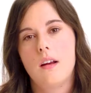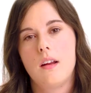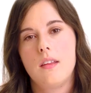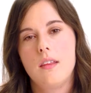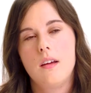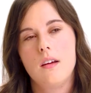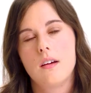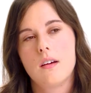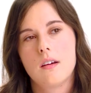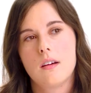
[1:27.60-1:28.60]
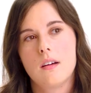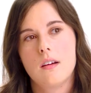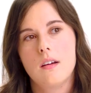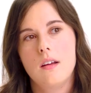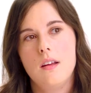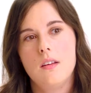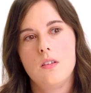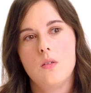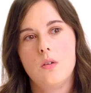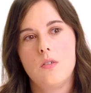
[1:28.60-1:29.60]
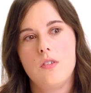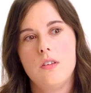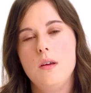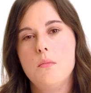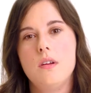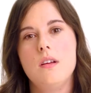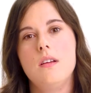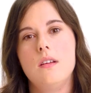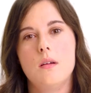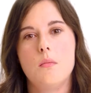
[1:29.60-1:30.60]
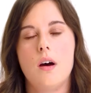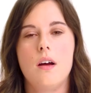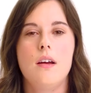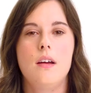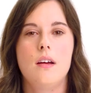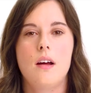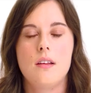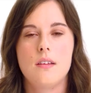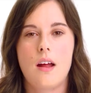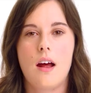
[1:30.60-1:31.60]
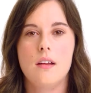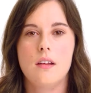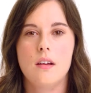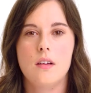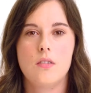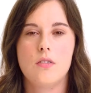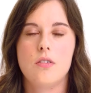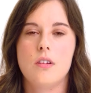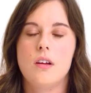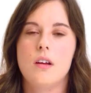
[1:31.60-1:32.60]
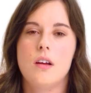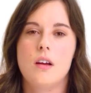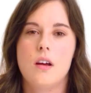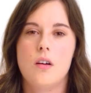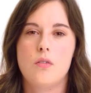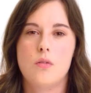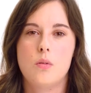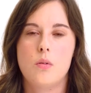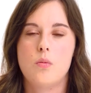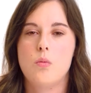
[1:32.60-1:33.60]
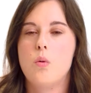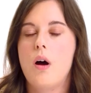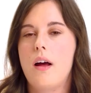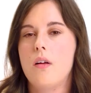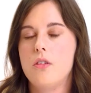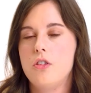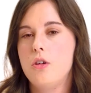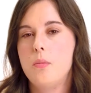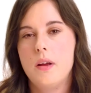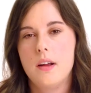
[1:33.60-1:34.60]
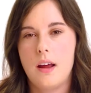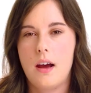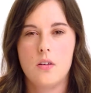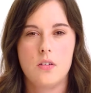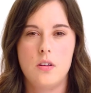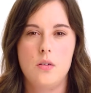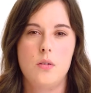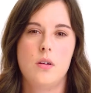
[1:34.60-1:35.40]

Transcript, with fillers: and I think it's sort of seeped into my understanding of, of, of what health should be and how to,